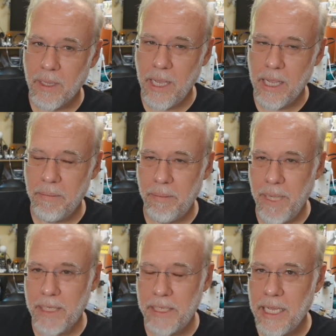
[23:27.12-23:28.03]

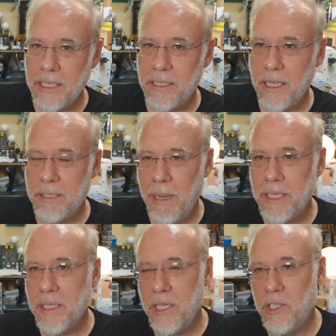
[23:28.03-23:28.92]
It's
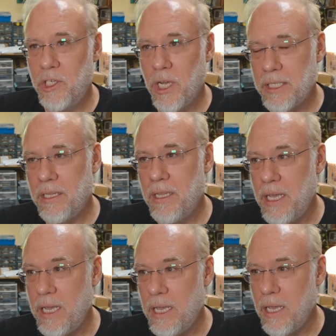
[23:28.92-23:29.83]
basically just
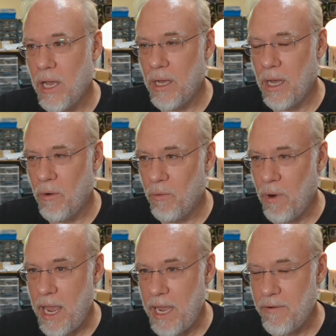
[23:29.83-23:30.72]
the
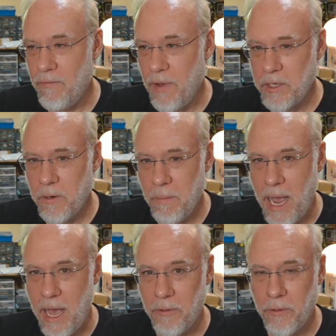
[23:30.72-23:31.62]
array and vector
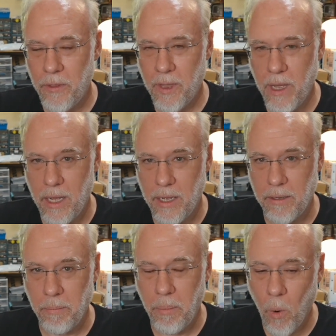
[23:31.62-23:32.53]
math
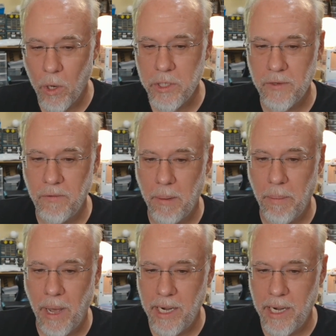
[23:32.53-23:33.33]
portions of NumPy.